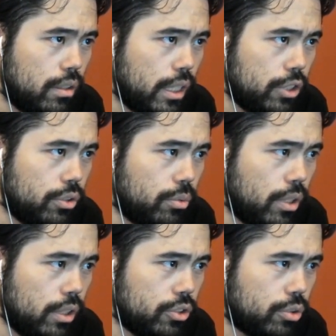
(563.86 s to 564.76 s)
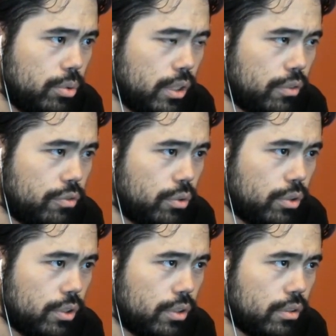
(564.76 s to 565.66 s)
actually, why not just queen
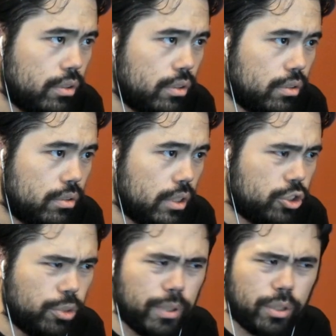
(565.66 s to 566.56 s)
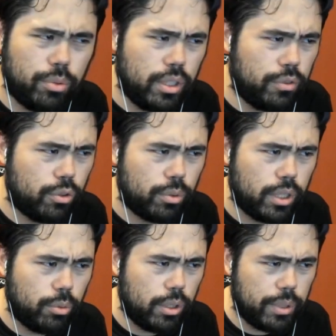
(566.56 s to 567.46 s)
a4 here? I should have played queen a4
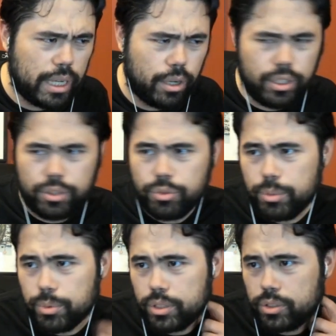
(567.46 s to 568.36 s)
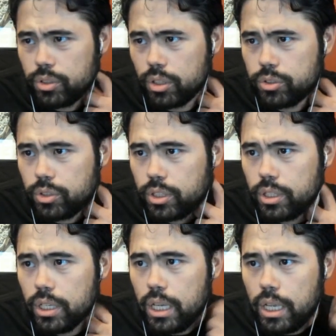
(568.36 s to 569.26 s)
right away without e3, but this is also
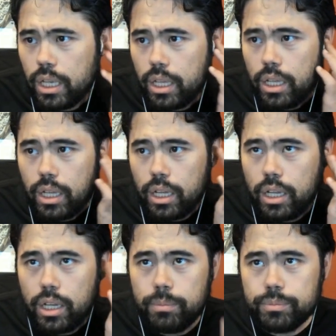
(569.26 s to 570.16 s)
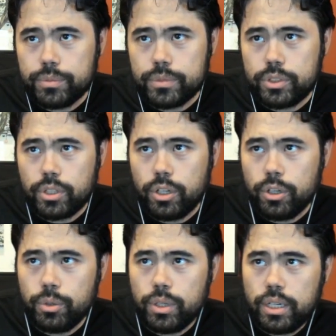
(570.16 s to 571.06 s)
good. Um,
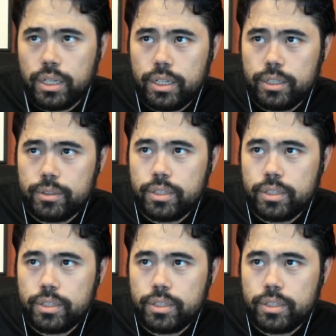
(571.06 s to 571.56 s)
so uh,